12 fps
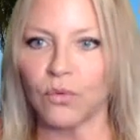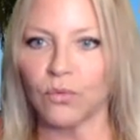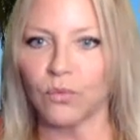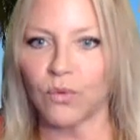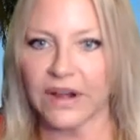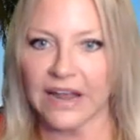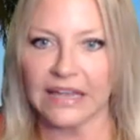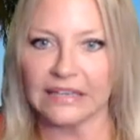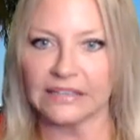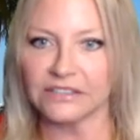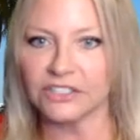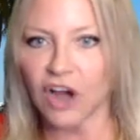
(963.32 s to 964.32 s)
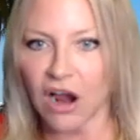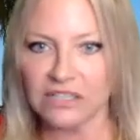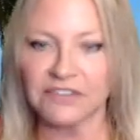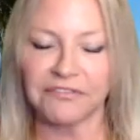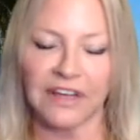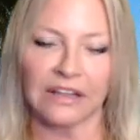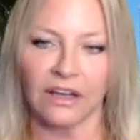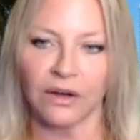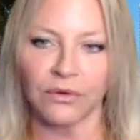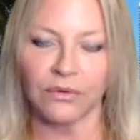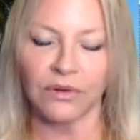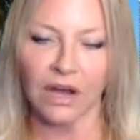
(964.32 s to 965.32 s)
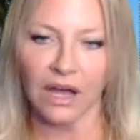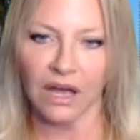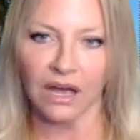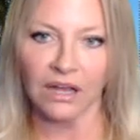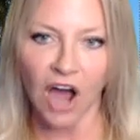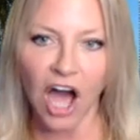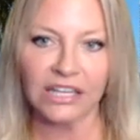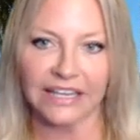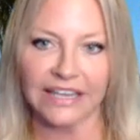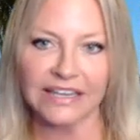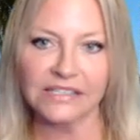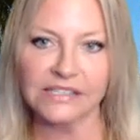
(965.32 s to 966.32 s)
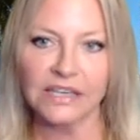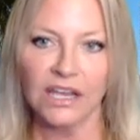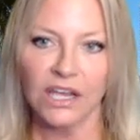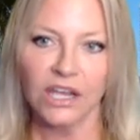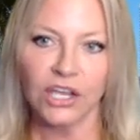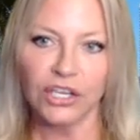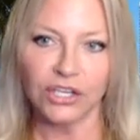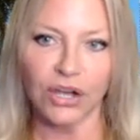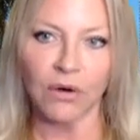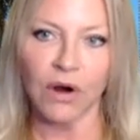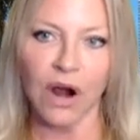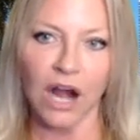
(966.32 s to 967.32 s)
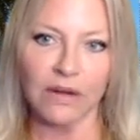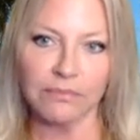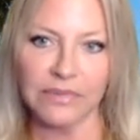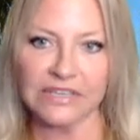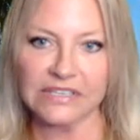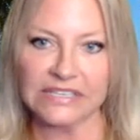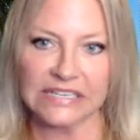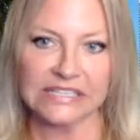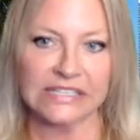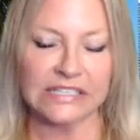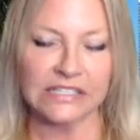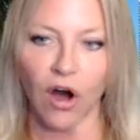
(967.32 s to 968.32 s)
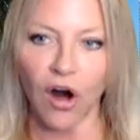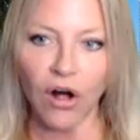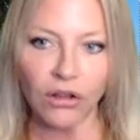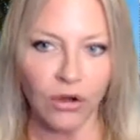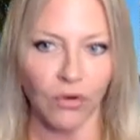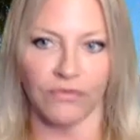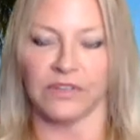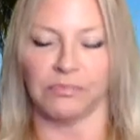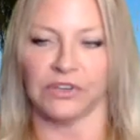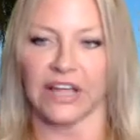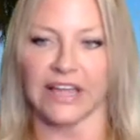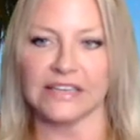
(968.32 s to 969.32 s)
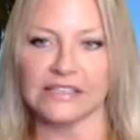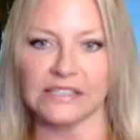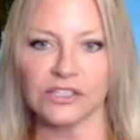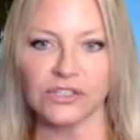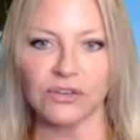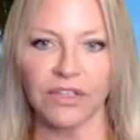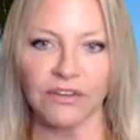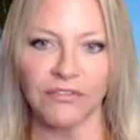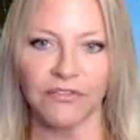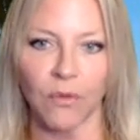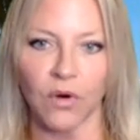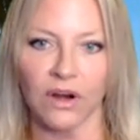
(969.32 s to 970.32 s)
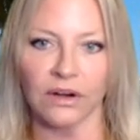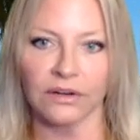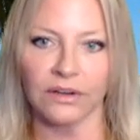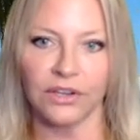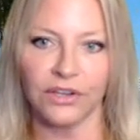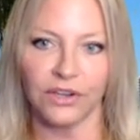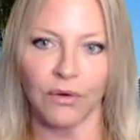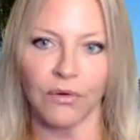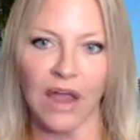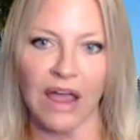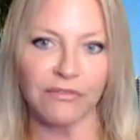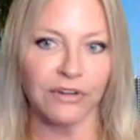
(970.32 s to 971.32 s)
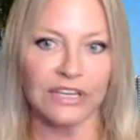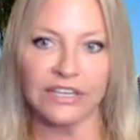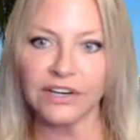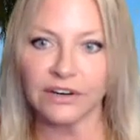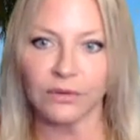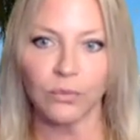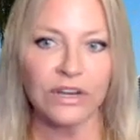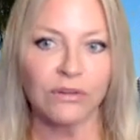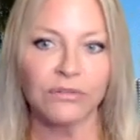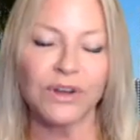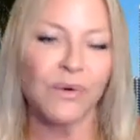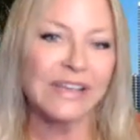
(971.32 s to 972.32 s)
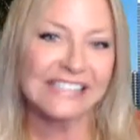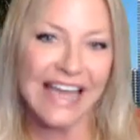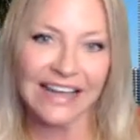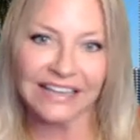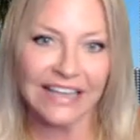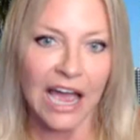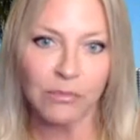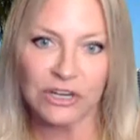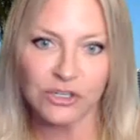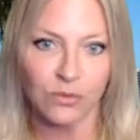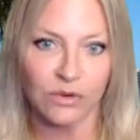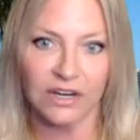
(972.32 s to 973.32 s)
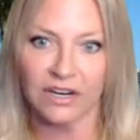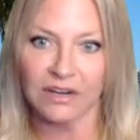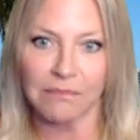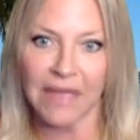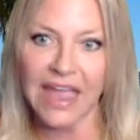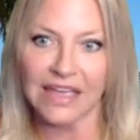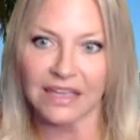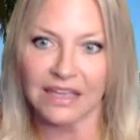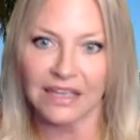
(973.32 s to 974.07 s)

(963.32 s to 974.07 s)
when I talk to fellow colleagues, our business is all over the place. So therefore, every year we don't know exactly how much we're going to make.